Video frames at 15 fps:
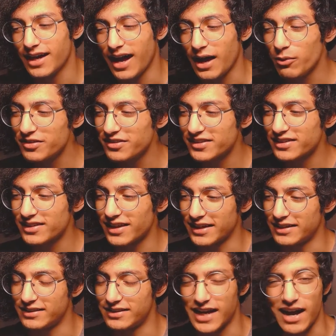
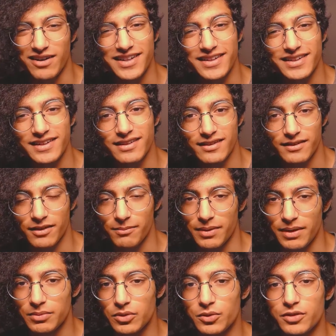wasn't doubting the
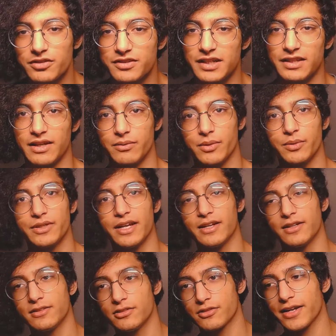people who were saying that we would get
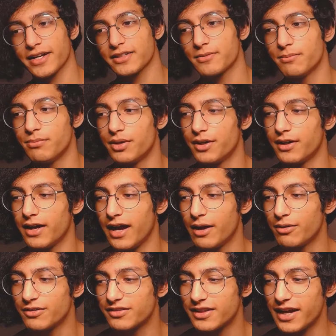a Direct, but I
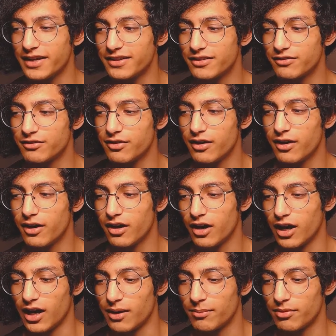was kind of
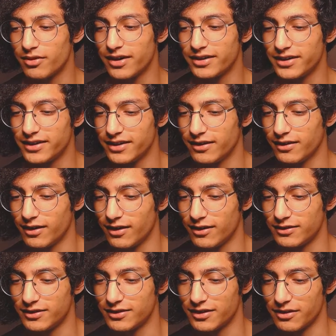operating
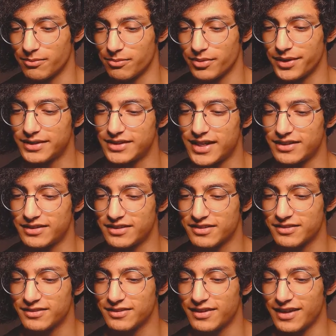under the
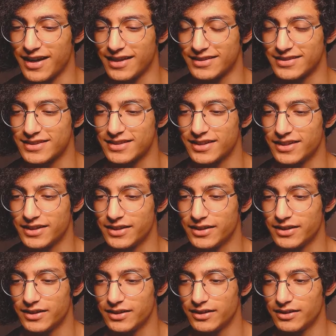pretense that
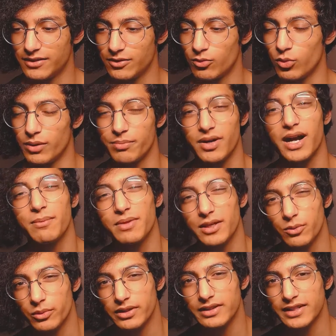we probably
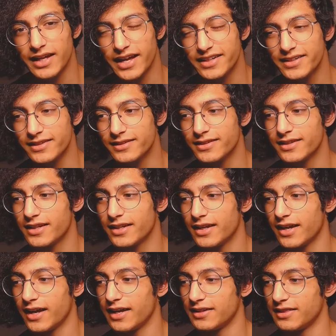wouldn't get it,
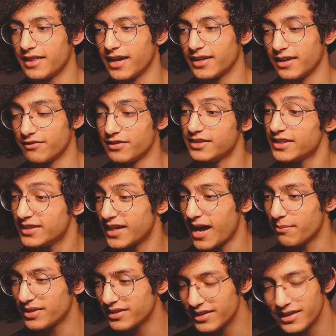and that if it did
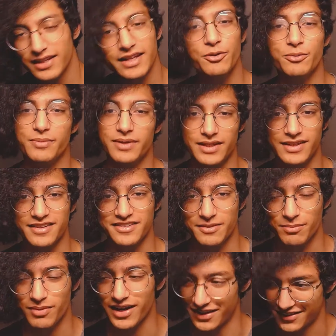happen, it would be a nice
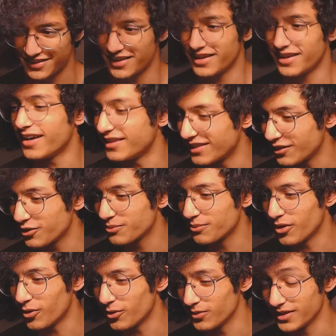surprise. And lo and
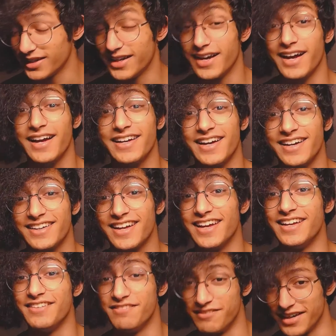behold, I got
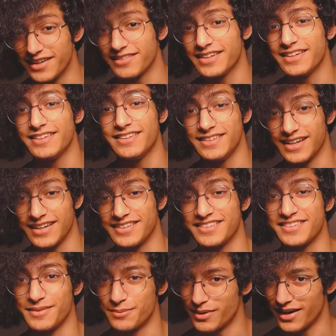a very nice
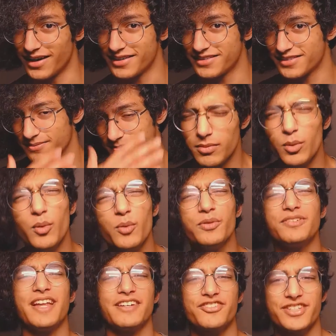surprise. But what
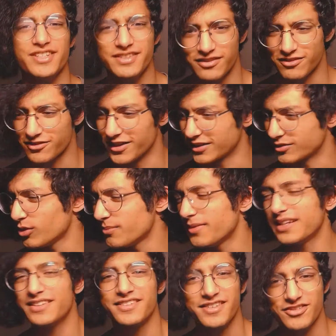was actually in this Direct? What
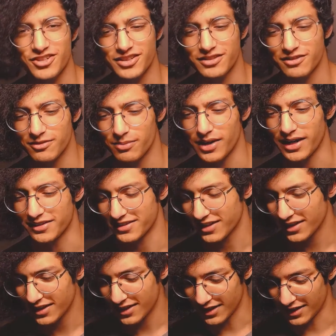made it such a good surprise?
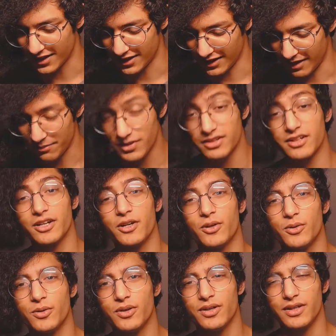I'm gonna
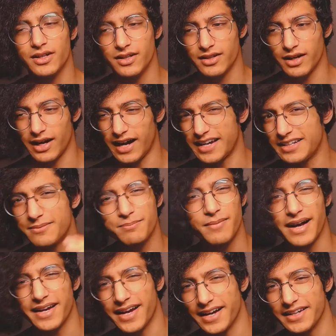go item
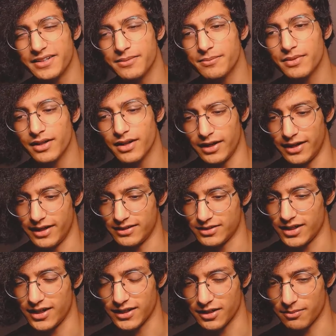by item and
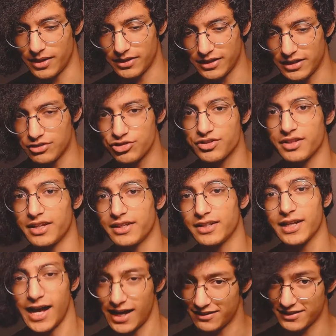talk about each thing
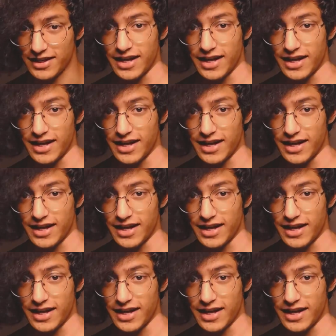as it